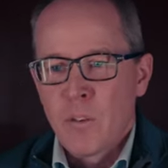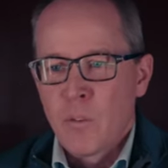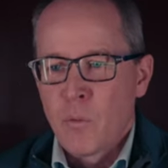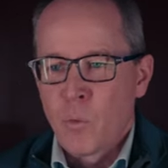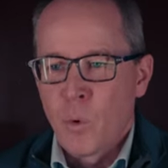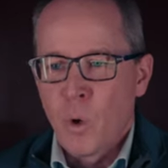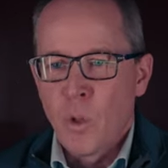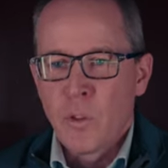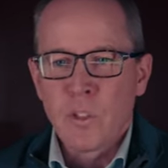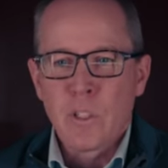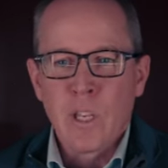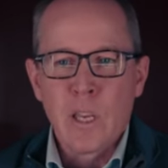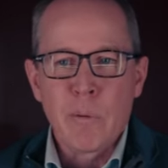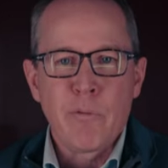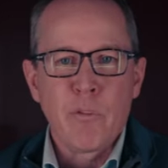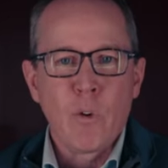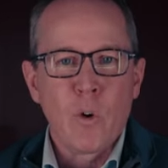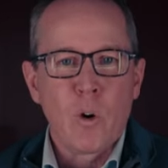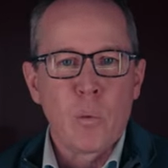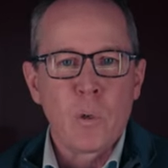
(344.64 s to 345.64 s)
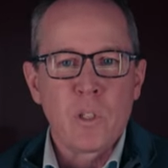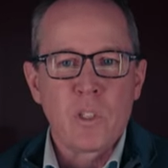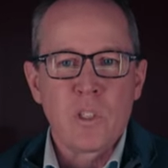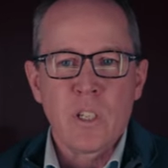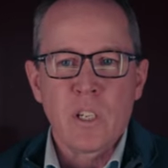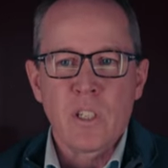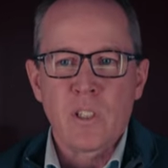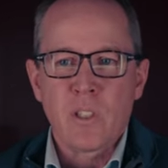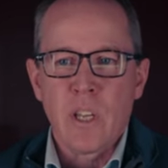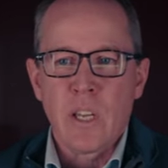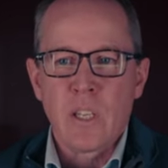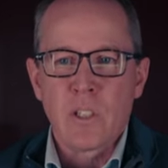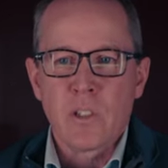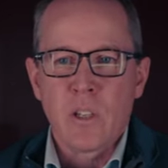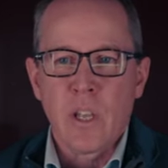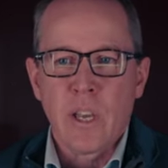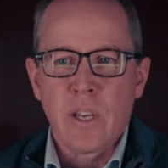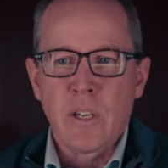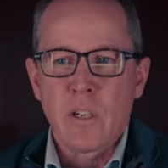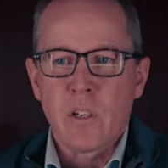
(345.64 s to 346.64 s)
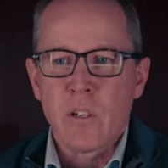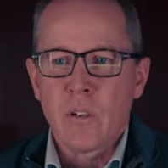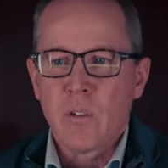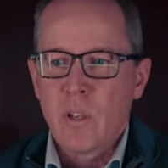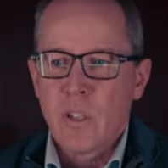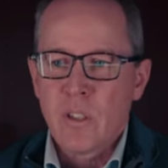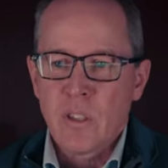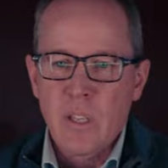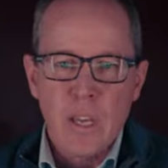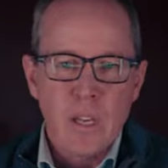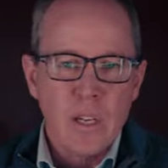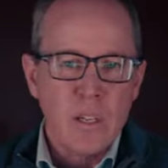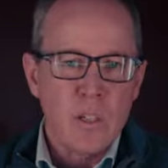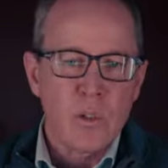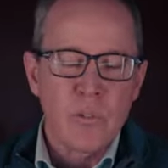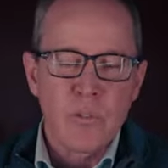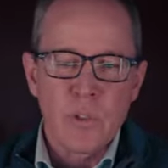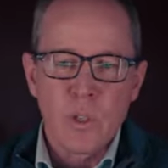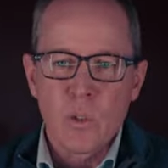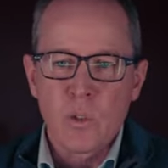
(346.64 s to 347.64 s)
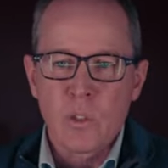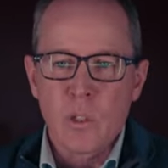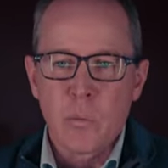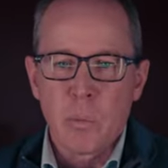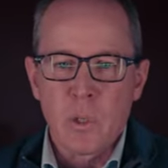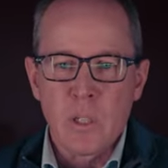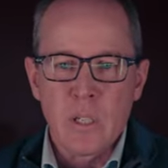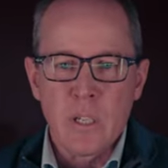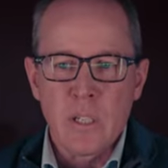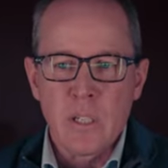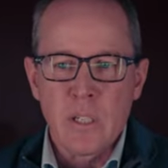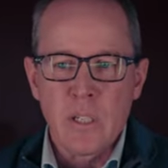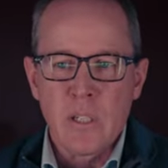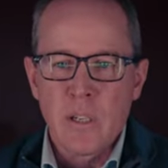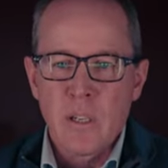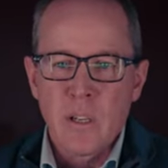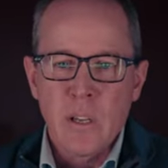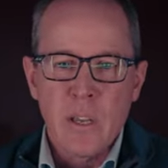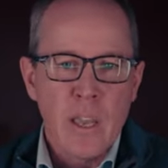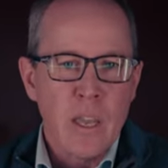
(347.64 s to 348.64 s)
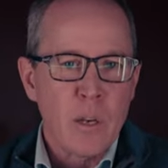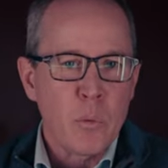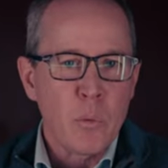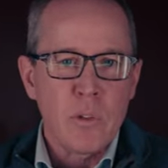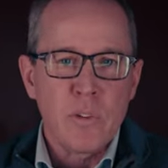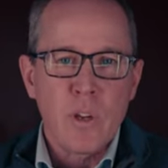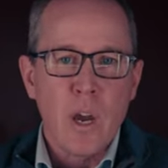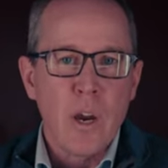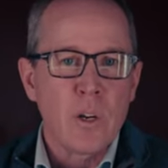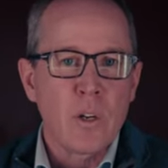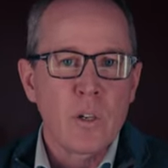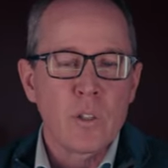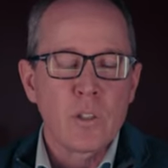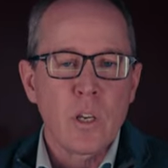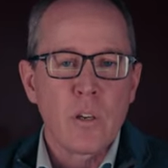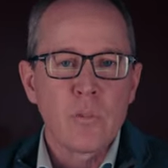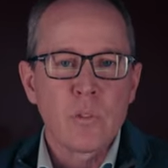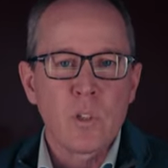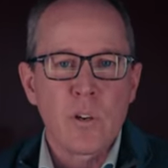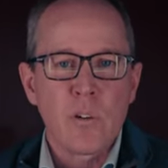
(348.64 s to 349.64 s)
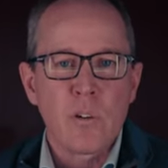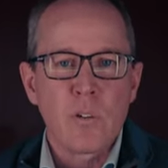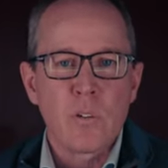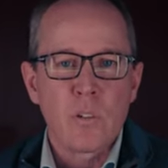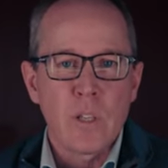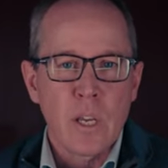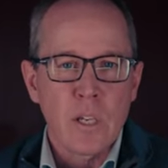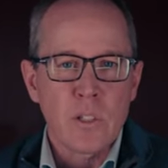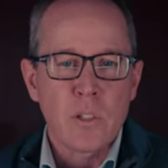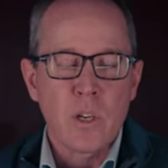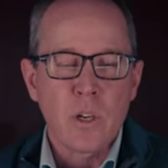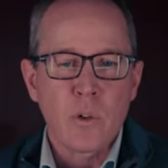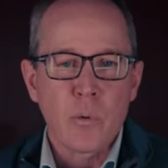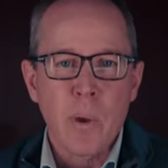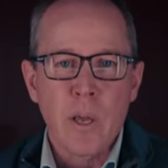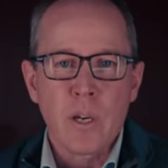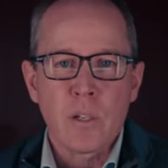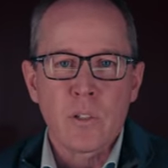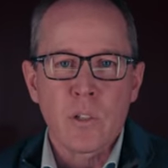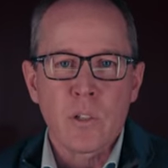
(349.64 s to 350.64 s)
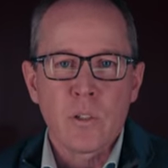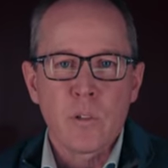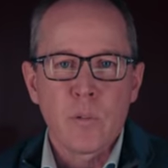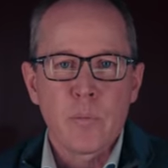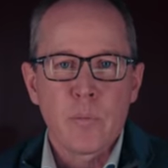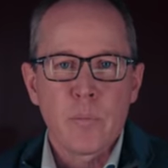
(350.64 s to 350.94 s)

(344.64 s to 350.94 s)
Roll the tape forward 6 days later, 10 interviews completed, and we hired ourselves our next general manager.